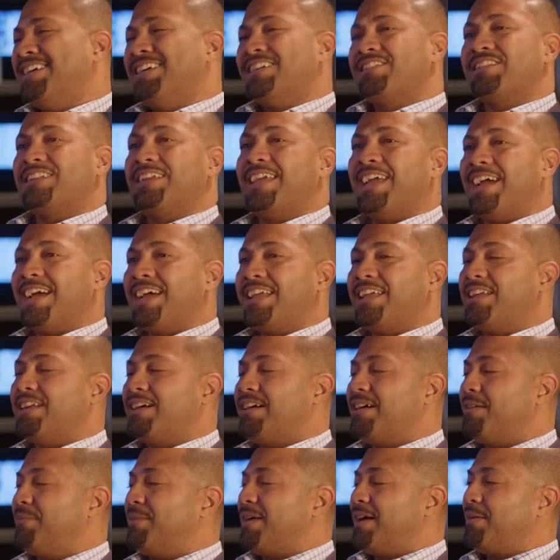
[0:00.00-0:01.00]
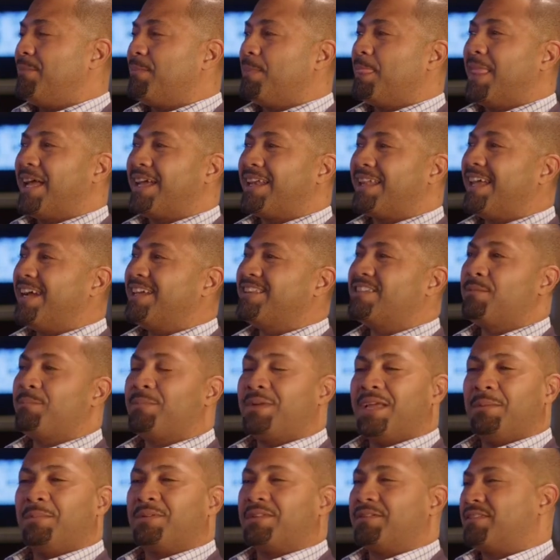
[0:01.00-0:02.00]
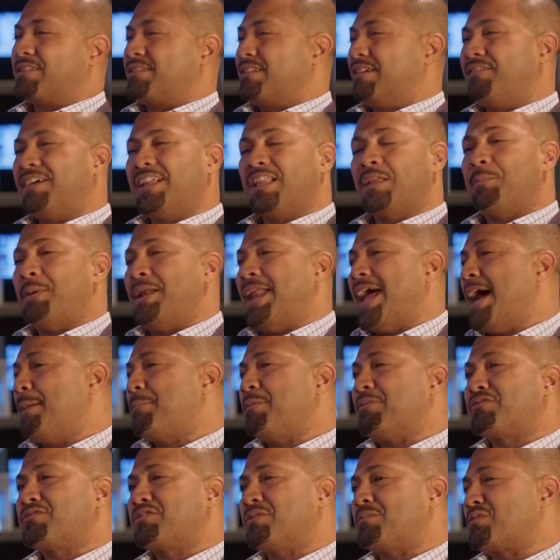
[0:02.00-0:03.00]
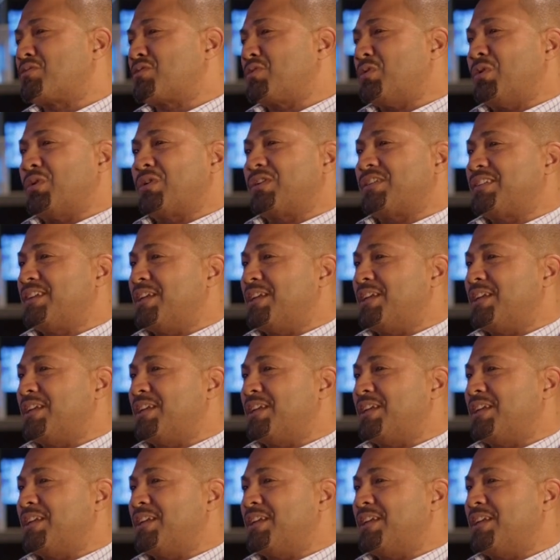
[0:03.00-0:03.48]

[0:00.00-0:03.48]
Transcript: I said, "Yeah, you know, i would like to be able to develop an app of some sort,